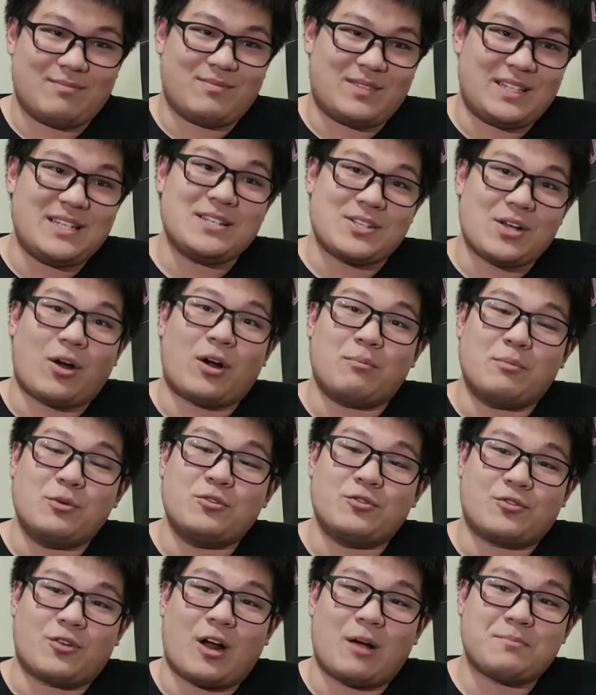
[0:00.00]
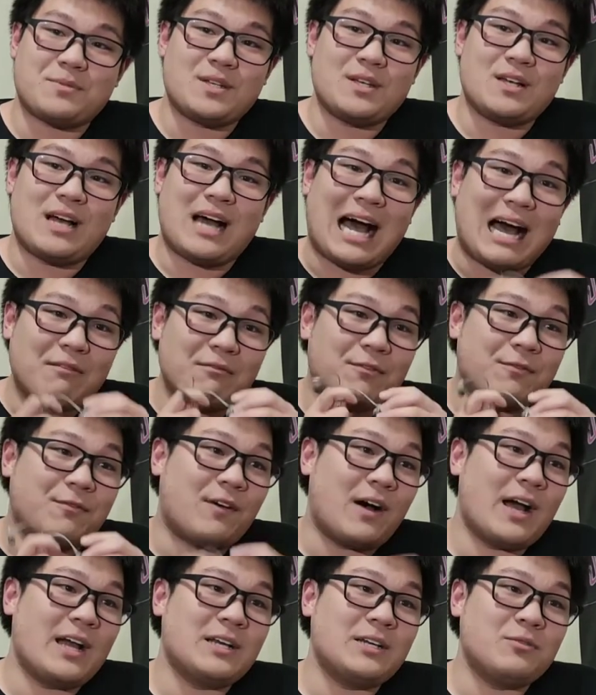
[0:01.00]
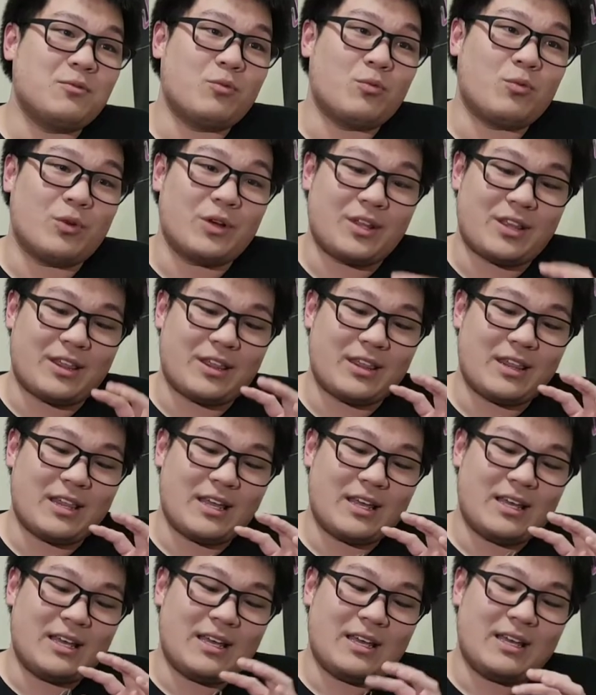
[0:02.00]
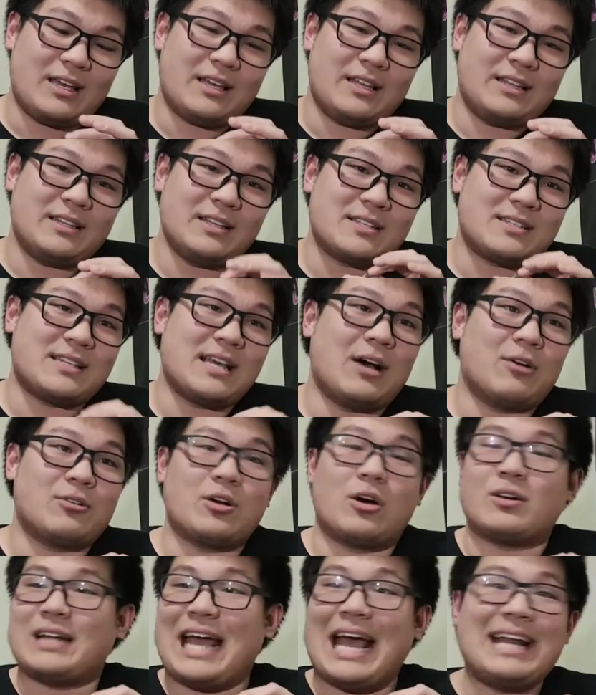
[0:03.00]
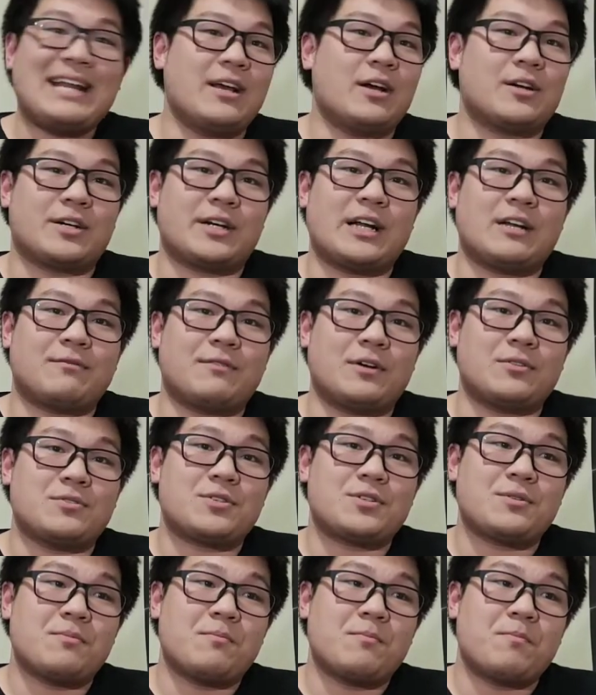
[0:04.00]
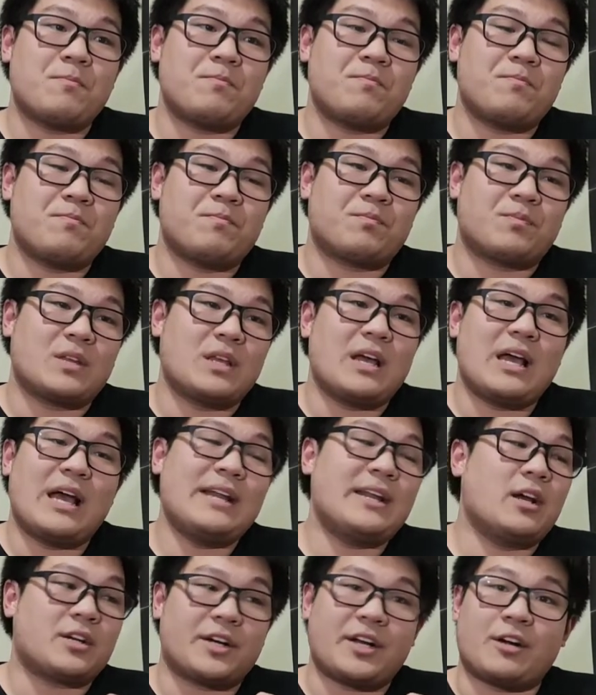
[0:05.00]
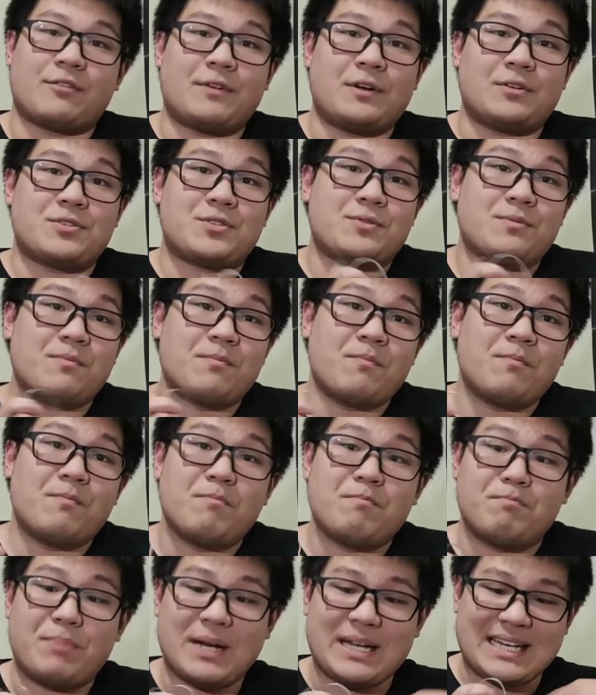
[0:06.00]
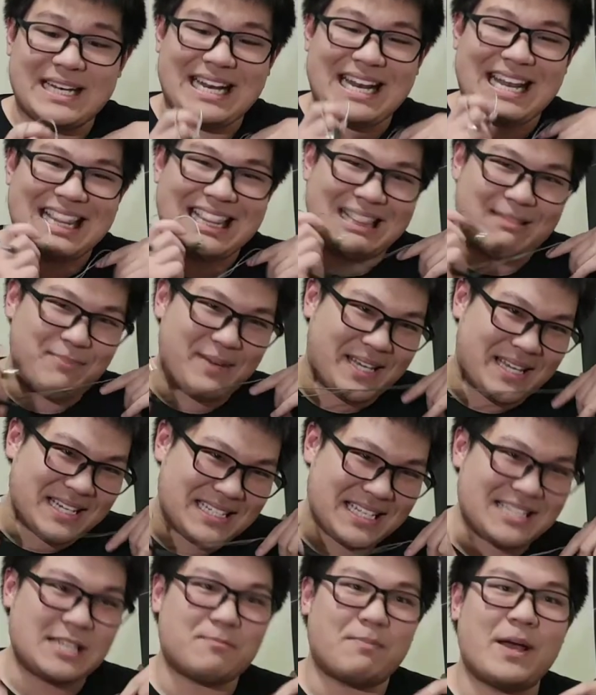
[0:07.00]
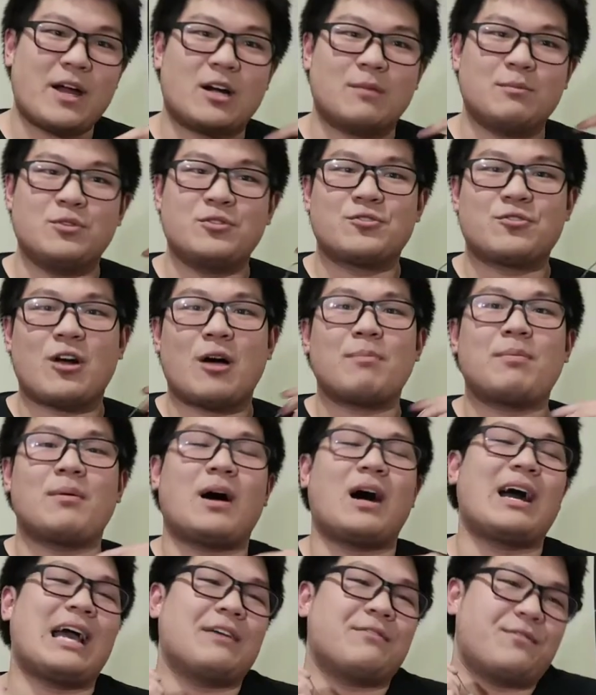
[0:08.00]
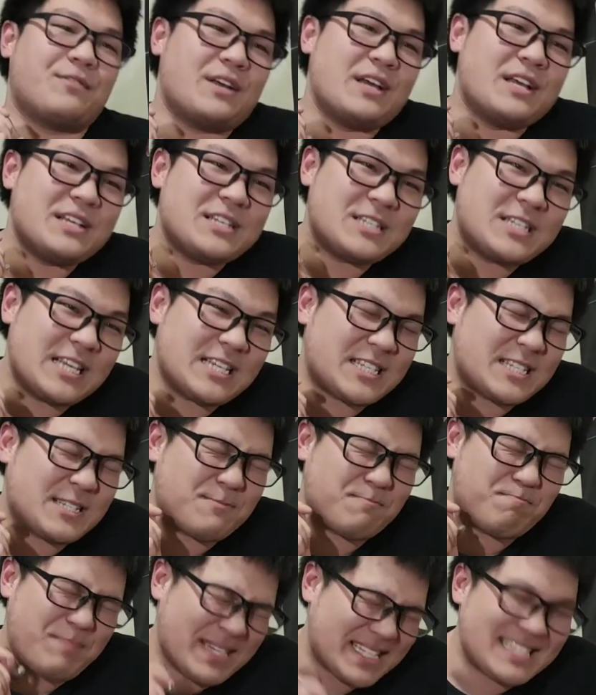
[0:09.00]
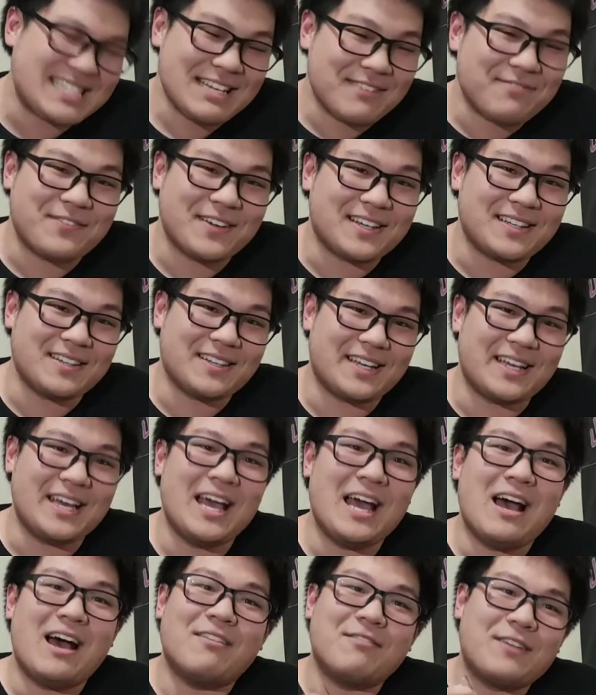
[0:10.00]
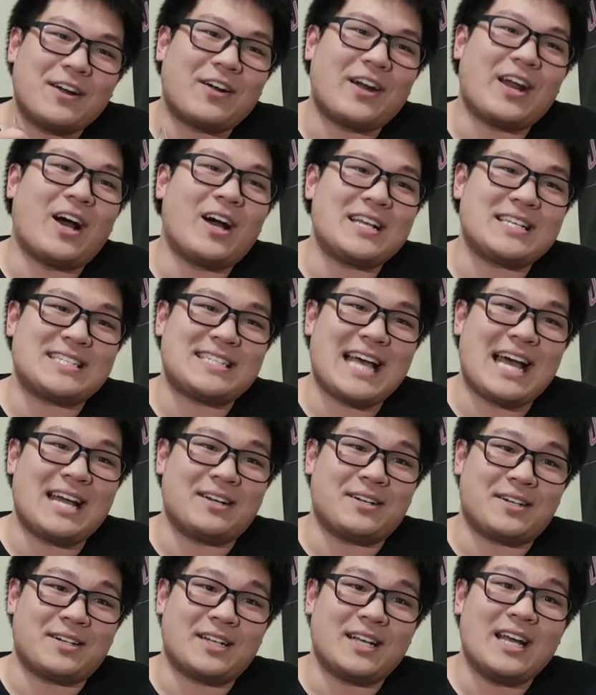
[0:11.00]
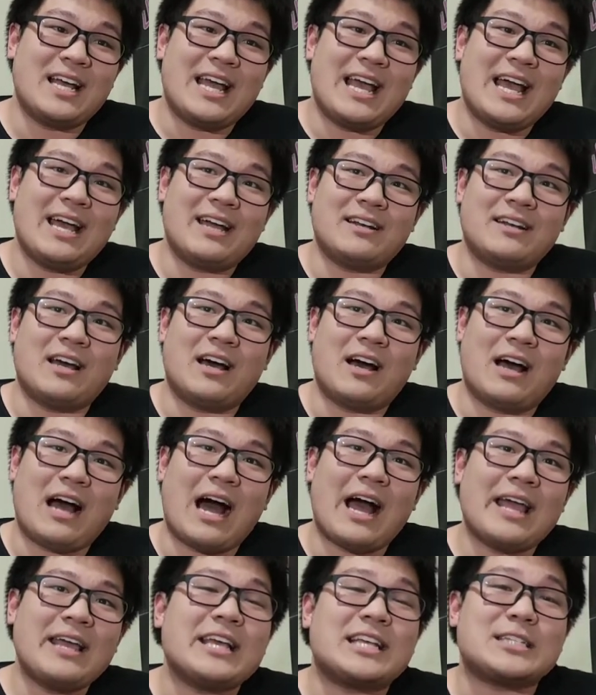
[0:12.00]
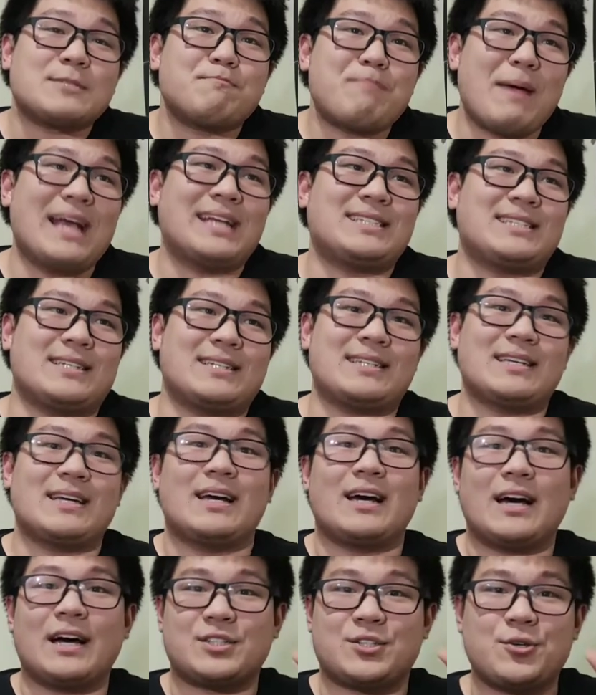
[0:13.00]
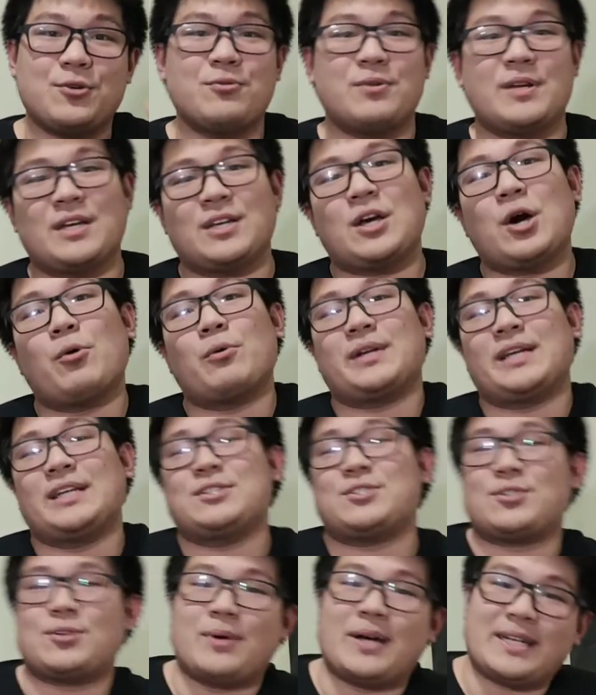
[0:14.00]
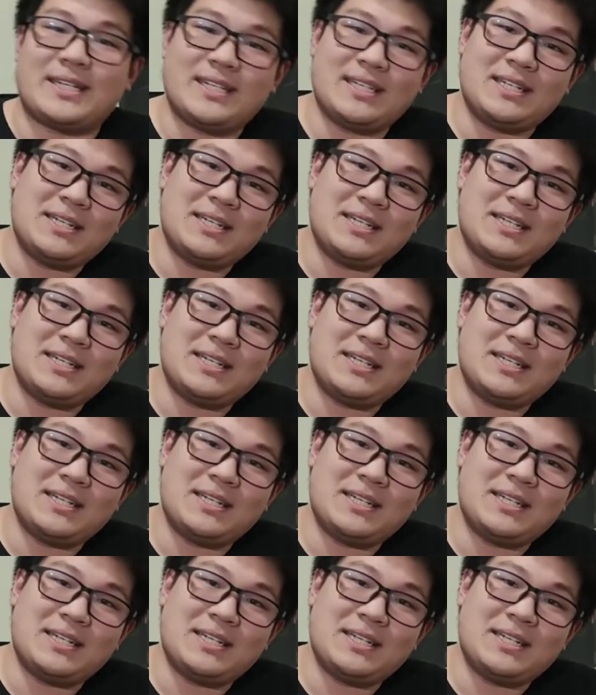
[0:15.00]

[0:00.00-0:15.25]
these are Moondrops. I'm fine with this sound on any other headphones, any other earphones. But because this is Para Moondrop, I have specifically a very high standard, and I expected a tuning going into it,